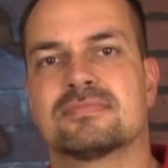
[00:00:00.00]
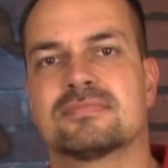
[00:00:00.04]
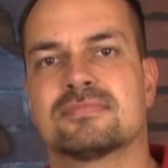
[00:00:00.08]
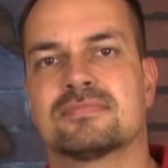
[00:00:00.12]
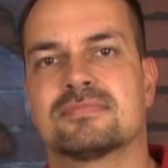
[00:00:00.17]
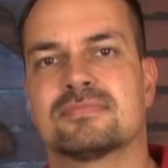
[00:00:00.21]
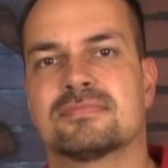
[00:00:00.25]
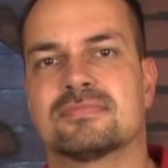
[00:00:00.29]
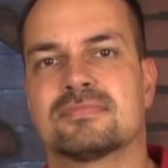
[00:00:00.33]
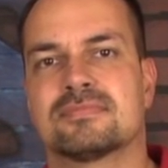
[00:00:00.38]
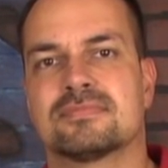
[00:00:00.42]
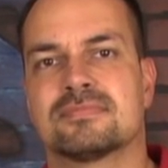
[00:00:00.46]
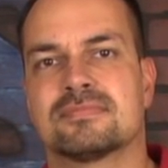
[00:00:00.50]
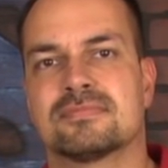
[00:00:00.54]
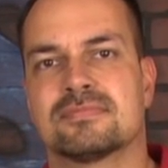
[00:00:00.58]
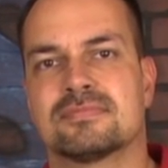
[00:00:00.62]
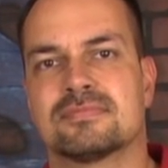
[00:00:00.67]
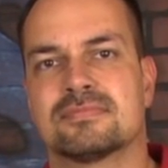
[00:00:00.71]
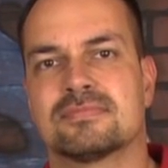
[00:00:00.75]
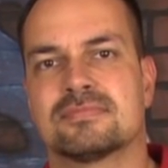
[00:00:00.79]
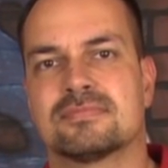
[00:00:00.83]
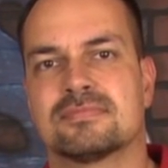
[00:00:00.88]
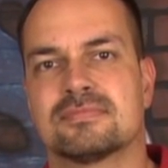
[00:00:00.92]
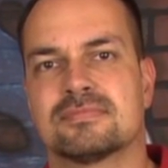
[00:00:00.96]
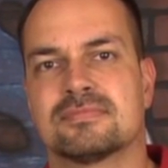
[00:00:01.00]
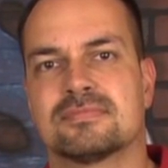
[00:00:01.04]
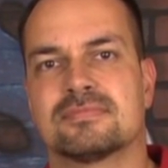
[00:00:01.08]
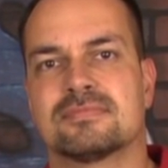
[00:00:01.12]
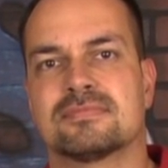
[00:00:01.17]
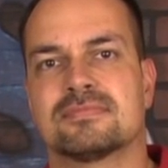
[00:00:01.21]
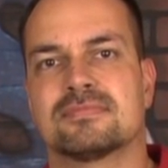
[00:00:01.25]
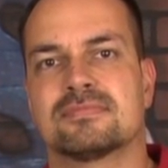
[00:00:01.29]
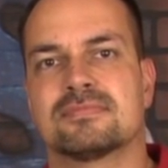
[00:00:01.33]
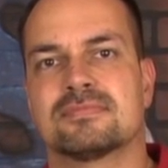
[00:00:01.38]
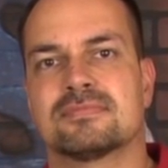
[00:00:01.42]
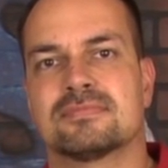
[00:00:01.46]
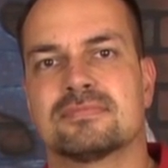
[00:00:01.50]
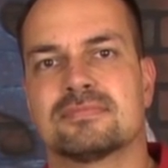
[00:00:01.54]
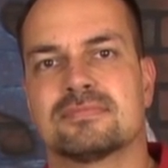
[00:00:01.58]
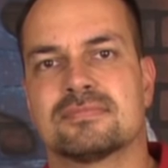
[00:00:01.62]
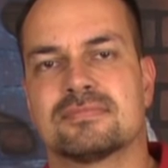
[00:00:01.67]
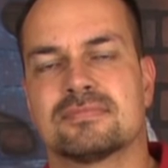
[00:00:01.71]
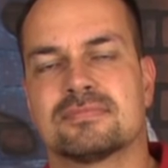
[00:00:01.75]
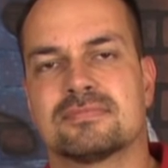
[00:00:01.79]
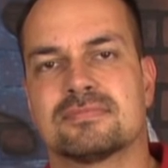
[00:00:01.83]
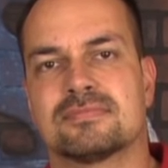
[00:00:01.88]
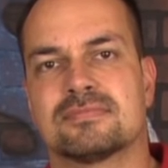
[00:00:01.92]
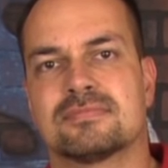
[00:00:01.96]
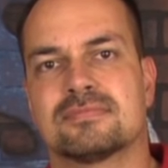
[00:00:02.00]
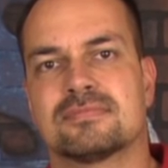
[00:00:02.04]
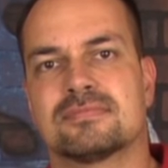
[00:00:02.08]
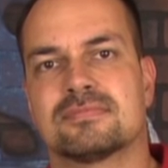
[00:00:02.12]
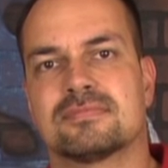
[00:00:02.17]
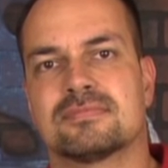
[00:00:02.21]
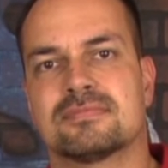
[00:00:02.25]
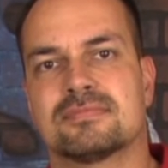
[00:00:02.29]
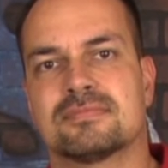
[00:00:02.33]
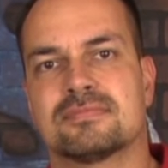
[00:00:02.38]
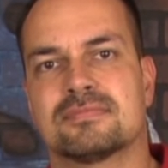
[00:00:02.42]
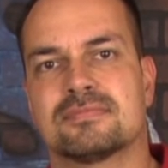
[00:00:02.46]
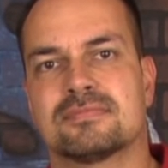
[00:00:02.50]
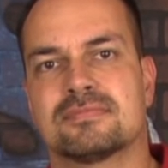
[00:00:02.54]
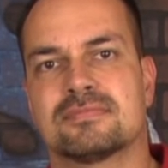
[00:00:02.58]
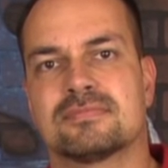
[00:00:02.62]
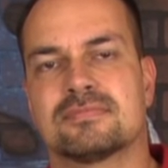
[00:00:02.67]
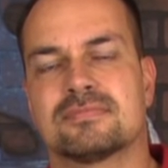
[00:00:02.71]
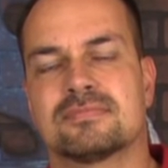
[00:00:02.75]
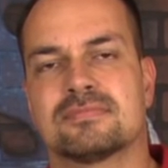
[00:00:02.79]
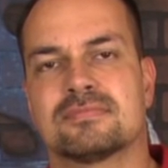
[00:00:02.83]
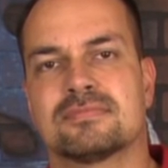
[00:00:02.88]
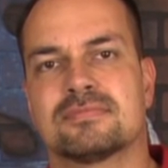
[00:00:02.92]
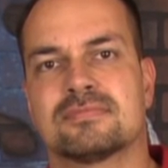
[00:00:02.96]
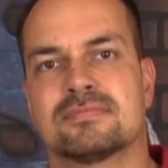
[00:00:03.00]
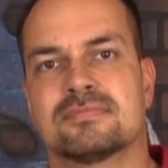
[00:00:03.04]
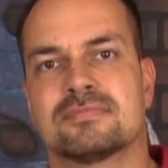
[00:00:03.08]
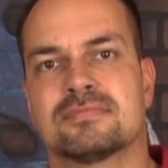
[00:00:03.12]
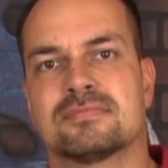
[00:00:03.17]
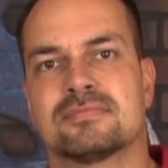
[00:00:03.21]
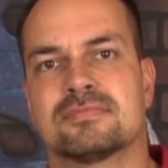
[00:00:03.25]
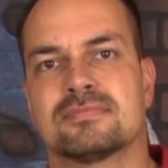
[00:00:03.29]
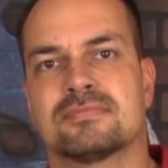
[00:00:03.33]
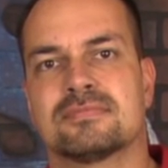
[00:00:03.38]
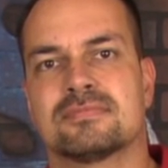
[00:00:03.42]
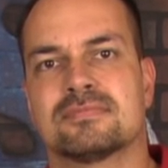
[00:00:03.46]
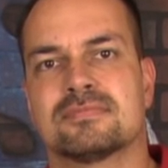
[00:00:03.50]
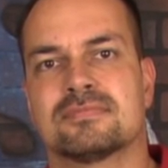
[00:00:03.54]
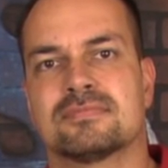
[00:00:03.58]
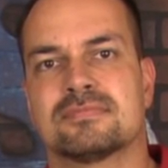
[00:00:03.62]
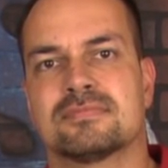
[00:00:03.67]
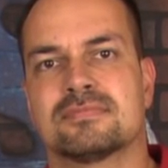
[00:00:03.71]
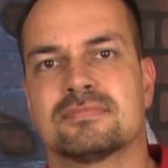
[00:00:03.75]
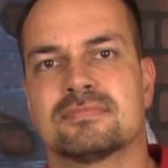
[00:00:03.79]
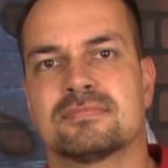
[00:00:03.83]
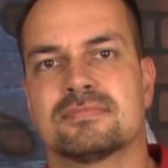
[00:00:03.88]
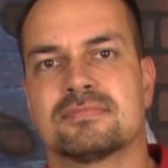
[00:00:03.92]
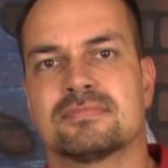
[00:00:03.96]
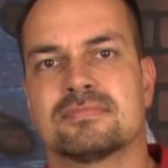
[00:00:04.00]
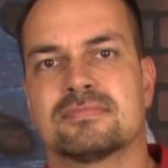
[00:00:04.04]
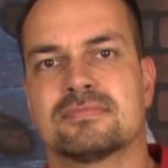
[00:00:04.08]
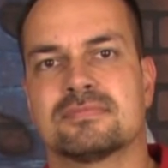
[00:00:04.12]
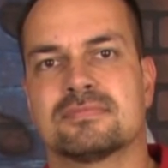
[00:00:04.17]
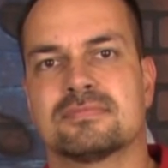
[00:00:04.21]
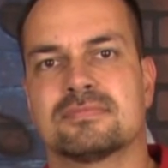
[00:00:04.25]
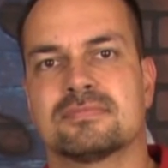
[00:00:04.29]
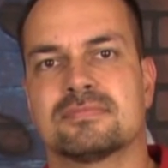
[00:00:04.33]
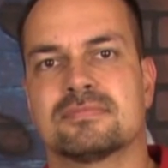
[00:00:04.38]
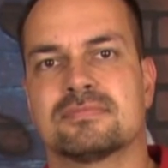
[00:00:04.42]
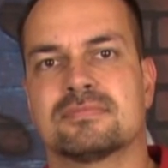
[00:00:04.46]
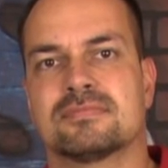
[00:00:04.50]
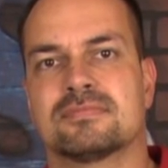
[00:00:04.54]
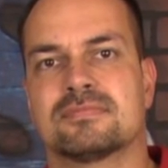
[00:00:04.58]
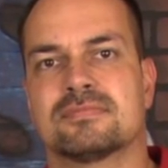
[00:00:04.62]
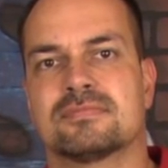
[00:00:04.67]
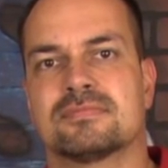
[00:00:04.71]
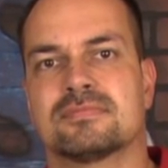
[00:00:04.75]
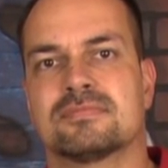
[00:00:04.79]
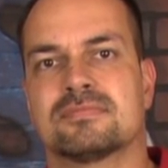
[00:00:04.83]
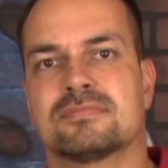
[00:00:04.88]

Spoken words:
(silent)